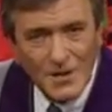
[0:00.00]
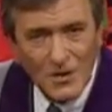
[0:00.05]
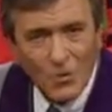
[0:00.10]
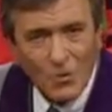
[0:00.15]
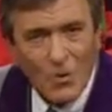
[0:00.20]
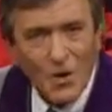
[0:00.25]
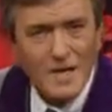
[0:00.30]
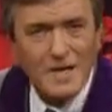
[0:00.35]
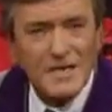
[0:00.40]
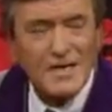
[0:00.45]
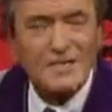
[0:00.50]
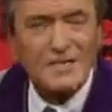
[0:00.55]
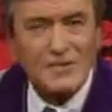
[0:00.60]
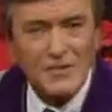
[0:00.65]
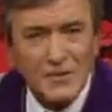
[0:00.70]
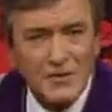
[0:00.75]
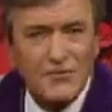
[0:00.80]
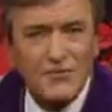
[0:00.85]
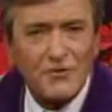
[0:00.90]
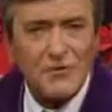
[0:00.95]
what a
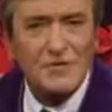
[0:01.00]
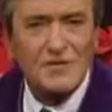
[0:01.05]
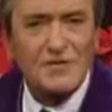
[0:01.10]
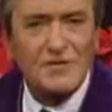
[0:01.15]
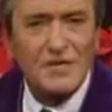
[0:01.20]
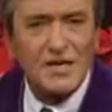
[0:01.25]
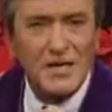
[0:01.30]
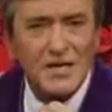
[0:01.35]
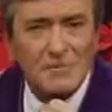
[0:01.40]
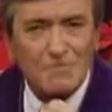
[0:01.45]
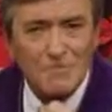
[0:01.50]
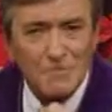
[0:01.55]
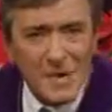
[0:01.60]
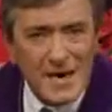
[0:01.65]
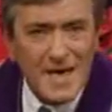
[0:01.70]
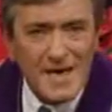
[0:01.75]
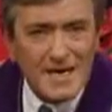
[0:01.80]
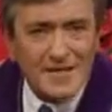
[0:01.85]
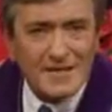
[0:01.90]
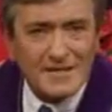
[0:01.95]
difference it
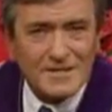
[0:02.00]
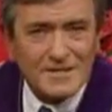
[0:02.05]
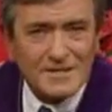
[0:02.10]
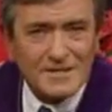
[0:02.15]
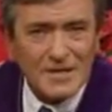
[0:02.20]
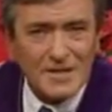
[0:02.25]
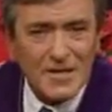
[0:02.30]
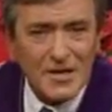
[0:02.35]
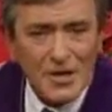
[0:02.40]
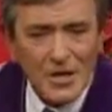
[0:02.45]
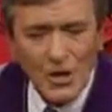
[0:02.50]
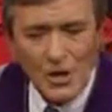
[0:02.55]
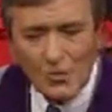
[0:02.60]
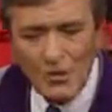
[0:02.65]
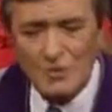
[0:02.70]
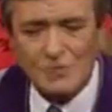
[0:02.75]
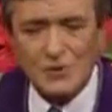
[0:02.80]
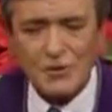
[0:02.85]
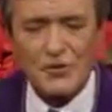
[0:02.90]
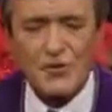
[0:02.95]
makes.
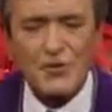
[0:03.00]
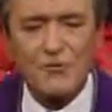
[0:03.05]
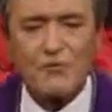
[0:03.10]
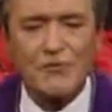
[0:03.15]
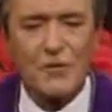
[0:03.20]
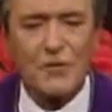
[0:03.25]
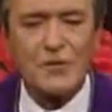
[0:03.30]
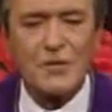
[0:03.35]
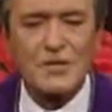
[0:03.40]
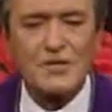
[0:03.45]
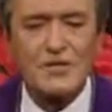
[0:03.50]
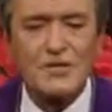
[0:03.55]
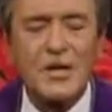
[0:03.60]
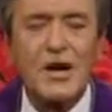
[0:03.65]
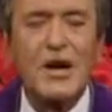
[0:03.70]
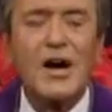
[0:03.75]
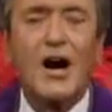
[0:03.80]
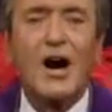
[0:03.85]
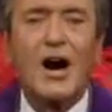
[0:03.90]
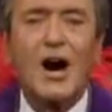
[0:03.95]
We put the focus
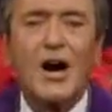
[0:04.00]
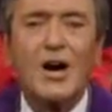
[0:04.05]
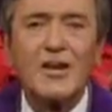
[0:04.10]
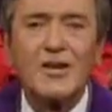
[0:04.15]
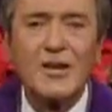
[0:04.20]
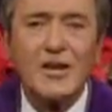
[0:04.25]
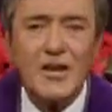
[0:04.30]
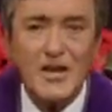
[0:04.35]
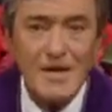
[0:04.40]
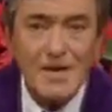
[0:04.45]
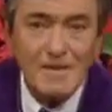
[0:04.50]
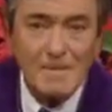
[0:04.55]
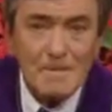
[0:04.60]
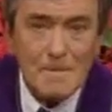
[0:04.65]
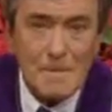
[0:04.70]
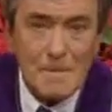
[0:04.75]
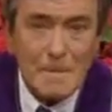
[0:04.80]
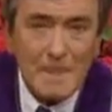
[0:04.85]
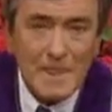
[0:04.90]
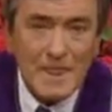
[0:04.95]
on
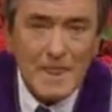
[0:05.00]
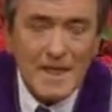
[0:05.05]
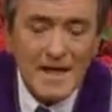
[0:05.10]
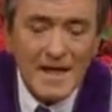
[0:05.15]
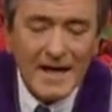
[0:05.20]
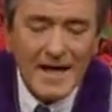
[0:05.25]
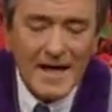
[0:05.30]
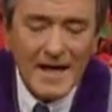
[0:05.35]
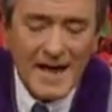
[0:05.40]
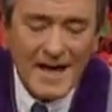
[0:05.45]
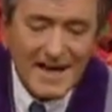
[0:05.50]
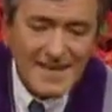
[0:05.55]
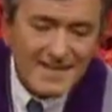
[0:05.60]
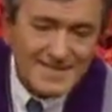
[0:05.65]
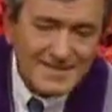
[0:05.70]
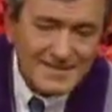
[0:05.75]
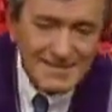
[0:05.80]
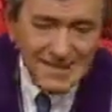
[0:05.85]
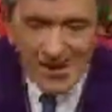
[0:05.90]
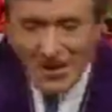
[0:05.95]
him
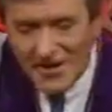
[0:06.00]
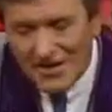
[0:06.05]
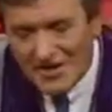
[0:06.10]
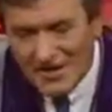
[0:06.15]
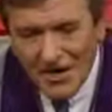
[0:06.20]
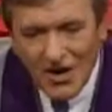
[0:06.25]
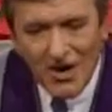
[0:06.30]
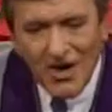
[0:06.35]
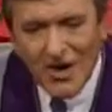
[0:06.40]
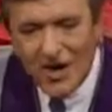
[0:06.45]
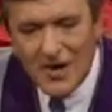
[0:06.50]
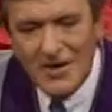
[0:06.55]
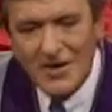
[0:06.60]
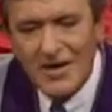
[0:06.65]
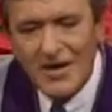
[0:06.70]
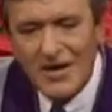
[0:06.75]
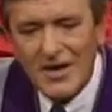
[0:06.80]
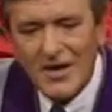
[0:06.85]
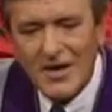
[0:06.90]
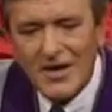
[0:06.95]
and not
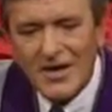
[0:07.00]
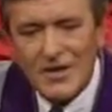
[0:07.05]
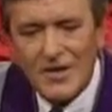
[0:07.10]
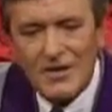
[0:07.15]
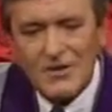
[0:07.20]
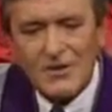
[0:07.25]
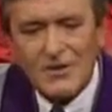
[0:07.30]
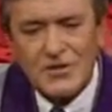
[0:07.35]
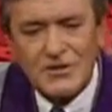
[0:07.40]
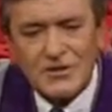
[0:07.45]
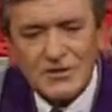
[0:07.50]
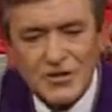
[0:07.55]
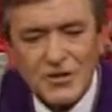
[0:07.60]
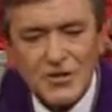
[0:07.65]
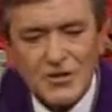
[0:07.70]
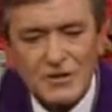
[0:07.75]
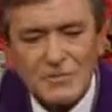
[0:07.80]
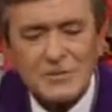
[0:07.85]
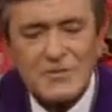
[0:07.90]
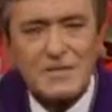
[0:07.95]
on the
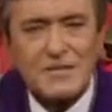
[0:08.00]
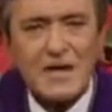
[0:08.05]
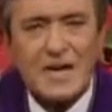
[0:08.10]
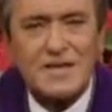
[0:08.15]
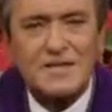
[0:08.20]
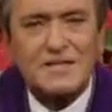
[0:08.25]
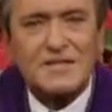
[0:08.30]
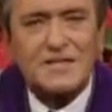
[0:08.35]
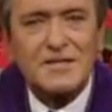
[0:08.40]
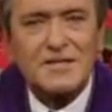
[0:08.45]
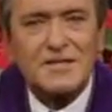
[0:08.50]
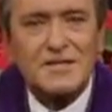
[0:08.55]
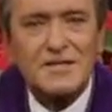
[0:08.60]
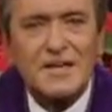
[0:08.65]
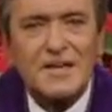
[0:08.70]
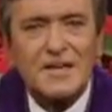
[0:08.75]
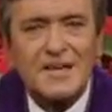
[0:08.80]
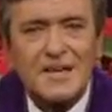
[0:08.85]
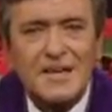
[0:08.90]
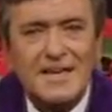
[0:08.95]
circumstances
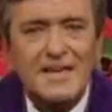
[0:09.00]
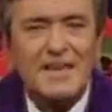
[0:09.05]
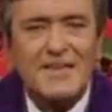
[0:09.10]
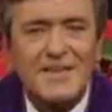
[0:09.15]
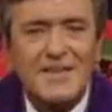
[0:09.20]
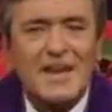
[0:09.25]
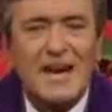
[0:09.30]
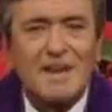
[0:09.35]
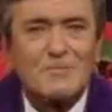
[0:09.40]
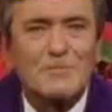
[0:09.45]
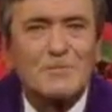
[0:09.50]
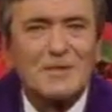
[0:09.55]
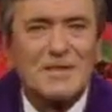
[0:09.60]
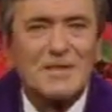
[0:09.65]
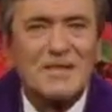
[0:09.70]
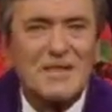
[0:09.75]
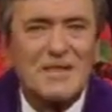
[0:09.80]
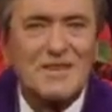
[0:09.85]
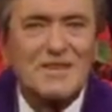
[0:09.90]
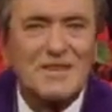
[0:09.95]
in that
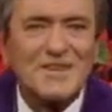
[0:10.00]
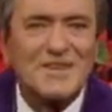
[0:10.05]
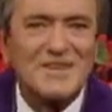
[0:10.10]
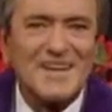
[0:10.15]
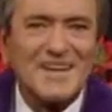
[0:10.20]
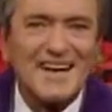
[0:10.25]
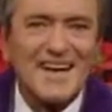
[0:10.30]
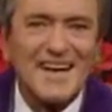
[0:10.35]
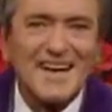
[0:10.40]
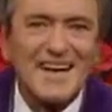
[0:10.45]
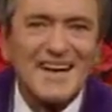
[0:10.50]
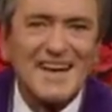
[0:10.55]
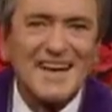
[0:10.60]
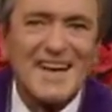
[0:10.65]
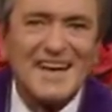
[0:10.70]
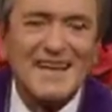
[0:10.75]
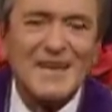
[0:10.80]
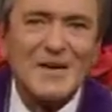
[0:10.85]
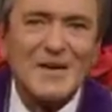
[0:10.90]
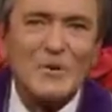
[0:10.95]
particular day.
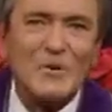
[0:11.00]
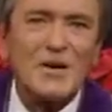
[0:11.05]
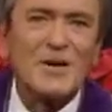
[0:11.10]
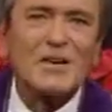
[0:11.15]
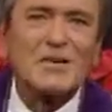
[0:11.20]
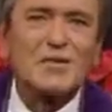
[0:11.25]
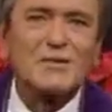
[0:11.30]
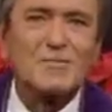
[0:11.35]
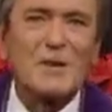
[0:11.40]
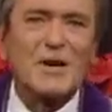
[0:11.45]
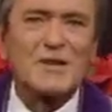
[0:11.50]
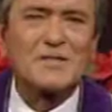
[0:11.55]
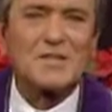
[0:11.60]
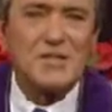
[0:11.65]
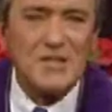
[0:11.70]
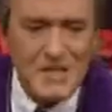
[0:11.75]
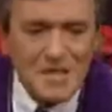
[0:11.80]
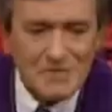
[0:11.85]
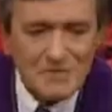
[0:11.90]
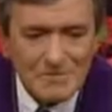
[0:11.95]
We expect
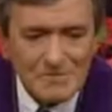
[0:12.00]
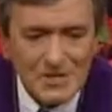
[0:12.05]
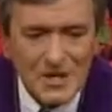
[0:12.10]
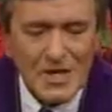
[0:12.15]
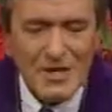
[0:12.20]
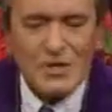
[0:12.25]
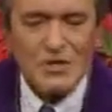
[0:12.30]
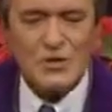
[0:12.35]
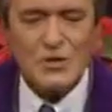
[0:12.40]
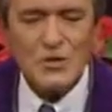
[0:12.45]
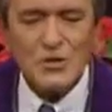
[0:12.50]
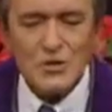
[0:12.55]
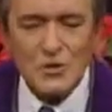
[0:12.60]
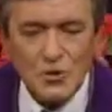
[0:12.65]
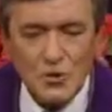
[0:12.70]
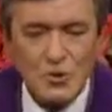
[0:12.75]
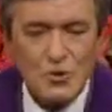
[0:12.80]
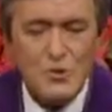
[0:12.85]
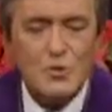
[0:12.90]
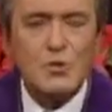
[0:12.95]
him to
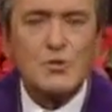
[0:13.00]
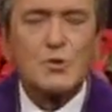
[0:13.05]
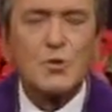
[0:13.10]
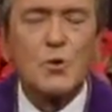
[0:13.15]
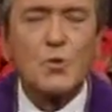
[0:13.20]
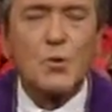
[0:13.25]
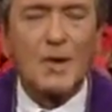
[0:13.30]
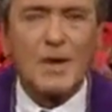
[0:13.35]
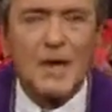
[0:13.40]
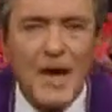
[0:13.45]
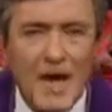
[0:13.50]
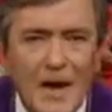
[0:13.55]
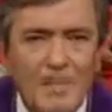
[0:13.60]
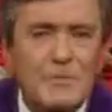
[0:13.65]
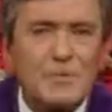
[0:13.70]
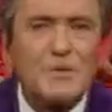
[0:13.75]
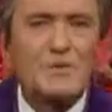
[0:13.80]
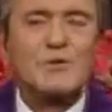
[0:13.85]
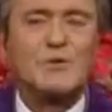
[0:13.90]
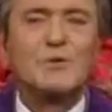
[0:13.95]
use what
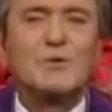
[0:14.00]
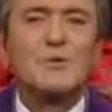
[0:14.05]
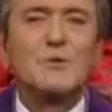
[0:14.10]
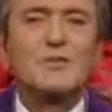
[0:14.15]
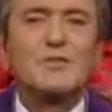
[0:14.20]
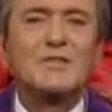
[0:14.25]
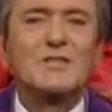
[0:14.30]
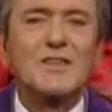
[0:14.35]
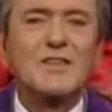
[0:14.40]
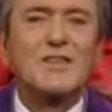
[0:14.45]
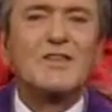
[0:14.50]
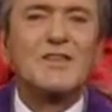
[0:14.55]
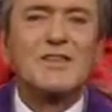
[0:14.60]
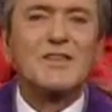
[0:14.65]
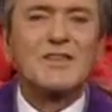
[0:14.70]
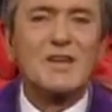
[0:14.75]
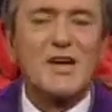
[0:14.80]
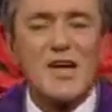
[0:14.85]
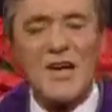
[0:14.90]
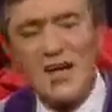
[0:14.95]
happens to us in the
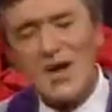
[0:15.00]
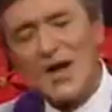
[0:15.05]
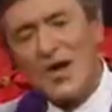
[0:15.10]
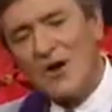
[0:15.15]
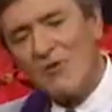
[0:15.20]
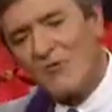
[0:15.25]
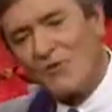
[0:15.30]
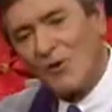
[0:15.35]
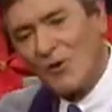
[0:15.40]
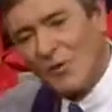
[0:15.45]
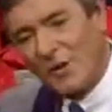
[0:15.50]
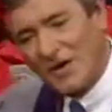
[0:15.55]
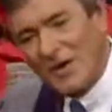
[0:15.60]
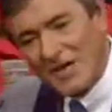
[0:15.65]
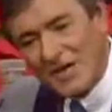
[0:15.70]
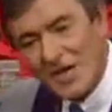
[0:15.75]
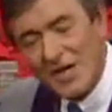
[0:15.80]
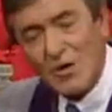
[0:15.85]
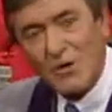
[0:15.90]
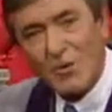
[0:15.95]
day for what
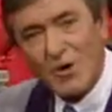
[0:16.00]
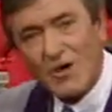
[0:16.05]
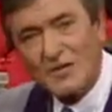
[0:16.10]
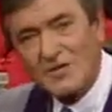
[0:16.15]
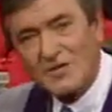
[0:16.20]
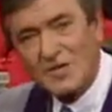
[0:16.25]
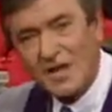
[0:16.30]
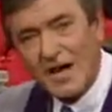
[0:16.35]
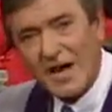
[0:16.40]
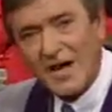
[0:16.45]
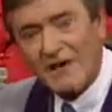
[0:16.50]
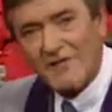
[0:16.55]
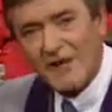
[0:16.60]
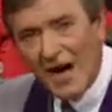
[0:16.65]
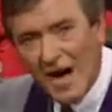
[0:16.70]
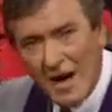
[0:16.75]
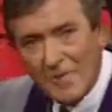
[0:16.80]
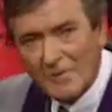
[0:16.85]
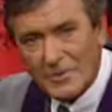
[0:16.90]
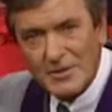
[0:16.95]
he wants to have
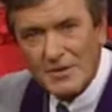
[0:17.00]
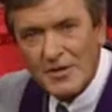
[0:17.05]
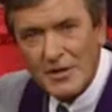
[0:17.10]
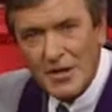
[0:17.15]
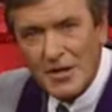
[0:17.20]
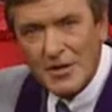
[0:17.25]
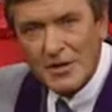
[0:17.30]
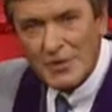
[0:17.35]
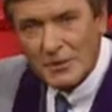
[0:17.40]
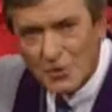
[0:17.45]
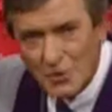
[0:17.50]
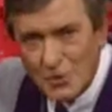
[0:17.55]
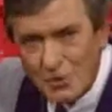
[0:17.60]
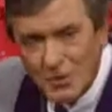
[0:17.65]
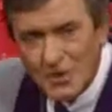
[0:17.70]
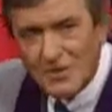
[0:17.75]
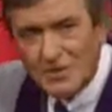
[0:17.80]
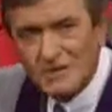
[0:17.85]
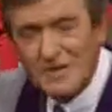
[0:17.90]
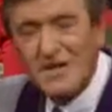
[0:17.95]
happen
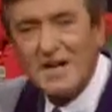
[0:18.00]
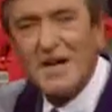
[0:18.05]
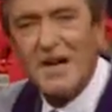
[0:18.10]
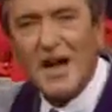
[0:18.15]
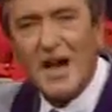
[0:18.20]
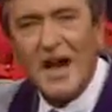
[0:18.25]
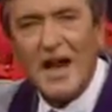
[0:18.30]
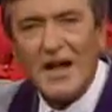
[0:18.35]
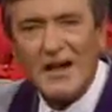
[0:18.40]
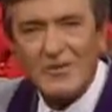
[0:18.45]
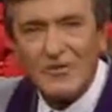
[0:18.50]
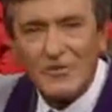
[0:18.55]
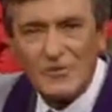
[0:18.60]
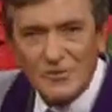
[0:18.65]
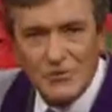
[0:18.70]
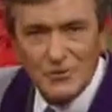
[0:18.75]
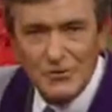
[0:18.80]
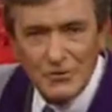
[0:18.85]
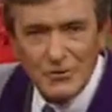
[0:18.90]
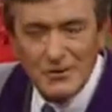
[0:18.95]
to us and
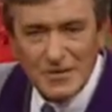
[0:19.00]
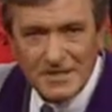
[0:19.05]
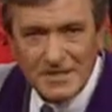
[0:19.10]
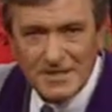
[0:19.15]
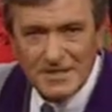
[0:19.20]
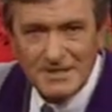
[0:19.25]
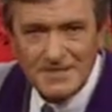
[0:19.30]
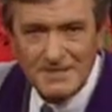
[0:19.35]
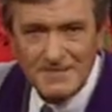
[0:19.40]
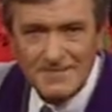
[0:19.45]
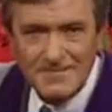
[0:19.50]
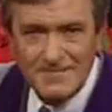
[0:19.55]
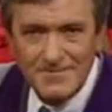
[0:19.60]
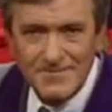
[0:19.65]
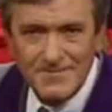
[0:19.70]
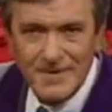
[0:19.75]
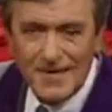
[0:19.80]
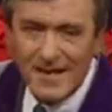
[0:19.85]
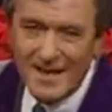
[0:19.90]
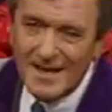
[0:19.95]
through us.
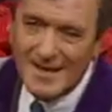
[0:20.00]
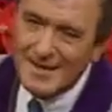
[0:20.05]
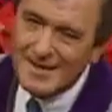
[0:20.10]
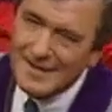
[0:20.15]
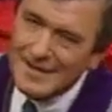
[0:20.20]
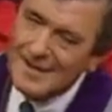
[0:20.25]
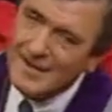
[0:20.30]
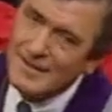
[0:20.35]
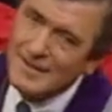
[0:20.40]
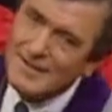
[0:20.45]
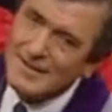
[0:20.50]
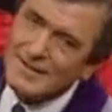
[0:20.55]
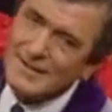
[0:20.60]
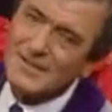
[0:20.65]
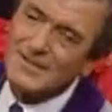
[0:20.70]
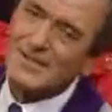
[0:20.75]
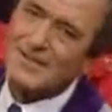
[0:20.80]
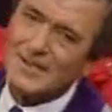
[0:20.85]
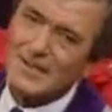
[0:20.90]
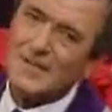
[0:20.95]
And here's
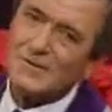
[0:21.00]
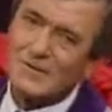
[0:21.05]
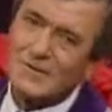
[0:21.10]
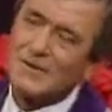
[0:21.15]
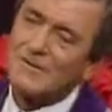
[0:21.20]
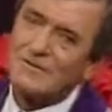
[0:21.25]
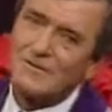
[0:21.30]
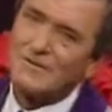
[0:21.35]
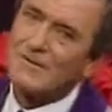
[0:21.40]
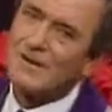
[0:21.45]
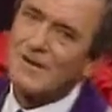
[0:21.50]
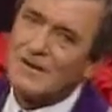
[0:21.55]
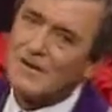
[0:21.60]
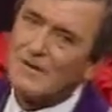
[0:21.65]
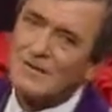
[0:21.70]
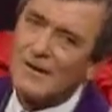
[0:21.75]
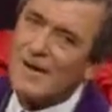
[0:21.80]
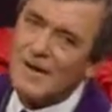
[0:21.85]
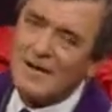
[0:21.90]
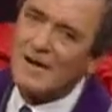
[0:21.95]
the secret for a
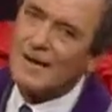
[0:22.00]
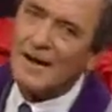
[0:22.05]
great